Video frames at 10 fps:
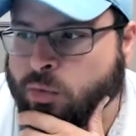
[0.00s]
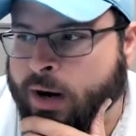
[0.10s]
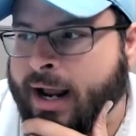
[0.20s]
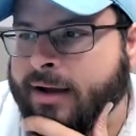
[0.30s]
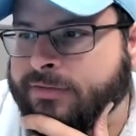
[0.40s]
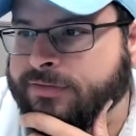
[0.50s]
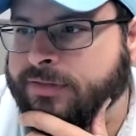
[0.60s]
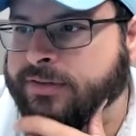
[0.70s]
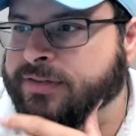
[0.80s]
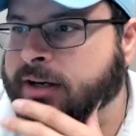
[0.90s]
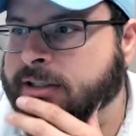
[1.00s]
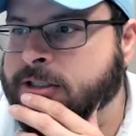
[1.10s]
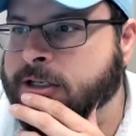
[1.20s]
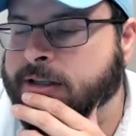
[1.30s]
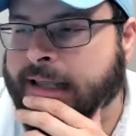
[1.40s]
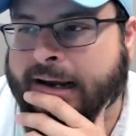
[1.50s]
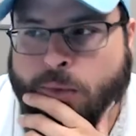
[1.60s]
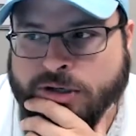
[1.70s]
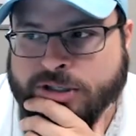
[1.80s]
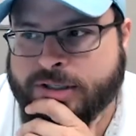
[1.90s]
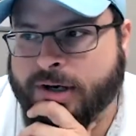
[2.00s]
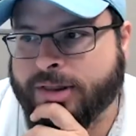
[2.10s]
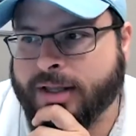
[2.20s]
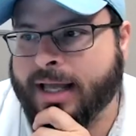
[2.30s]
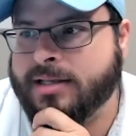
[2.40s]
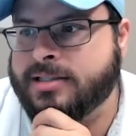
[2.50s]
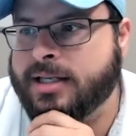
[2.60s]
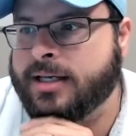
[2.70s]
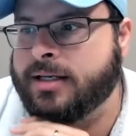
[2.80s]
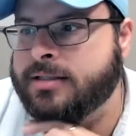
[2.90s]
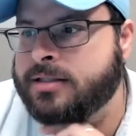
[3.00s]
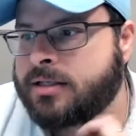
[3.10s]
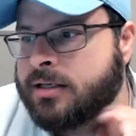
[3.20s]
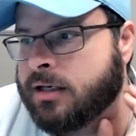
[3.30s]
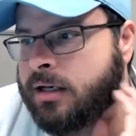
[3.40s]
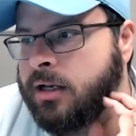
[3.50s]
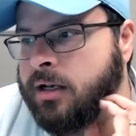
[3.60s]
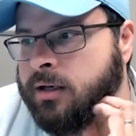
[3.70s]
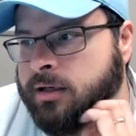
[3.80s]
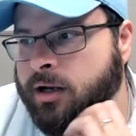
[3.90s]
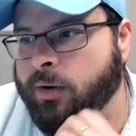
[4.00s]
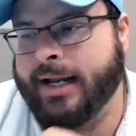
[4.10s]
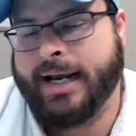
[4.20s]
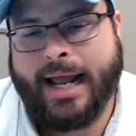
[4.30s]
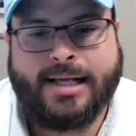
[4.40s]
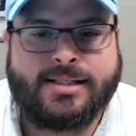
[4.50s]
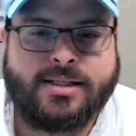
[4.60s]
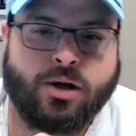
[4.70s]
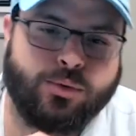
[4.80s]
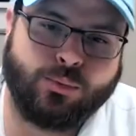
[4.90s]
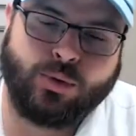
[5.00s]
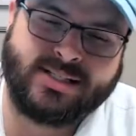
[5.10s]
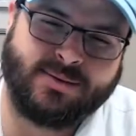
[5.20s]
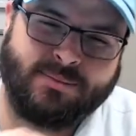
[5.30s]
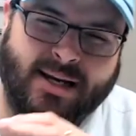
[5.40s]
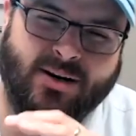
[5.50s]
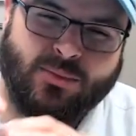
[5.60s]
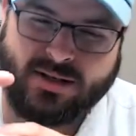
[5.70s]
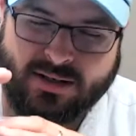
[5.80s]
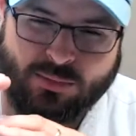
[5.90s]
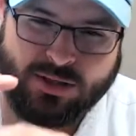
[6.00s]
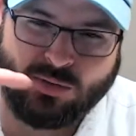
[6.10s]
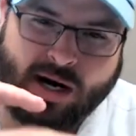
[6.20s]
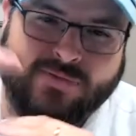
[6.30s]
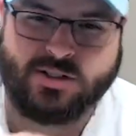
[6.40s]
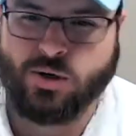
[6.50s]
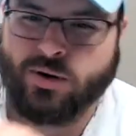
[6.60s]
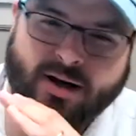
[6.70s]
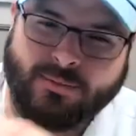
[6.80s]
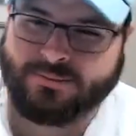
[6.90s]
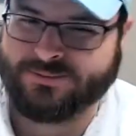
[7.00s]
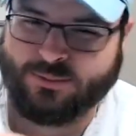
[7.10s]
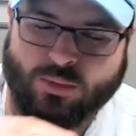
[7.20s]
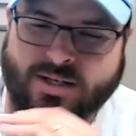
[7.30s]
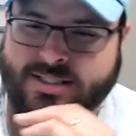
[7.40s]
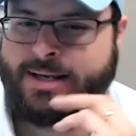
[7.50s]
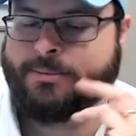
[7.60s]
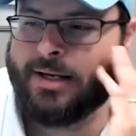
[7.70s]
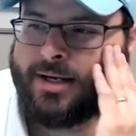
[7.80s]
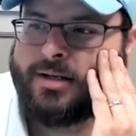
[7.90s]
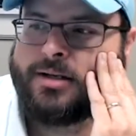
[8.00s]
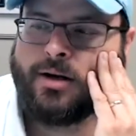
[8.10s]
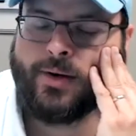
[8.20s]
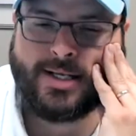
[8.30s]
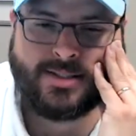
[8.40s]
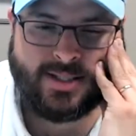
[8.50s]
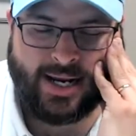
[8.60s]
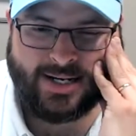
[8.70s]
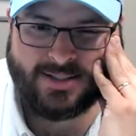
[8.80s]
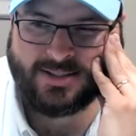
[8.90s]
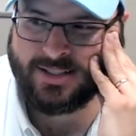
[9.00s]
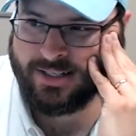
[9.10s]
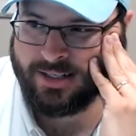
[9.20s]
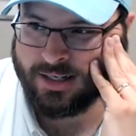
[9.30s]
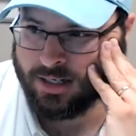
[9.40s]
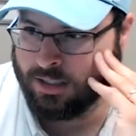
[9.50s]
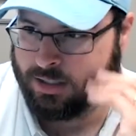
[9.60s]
to graph the function, that question on the last test. And as what does it mean when the graph is going up? What does that mean? As the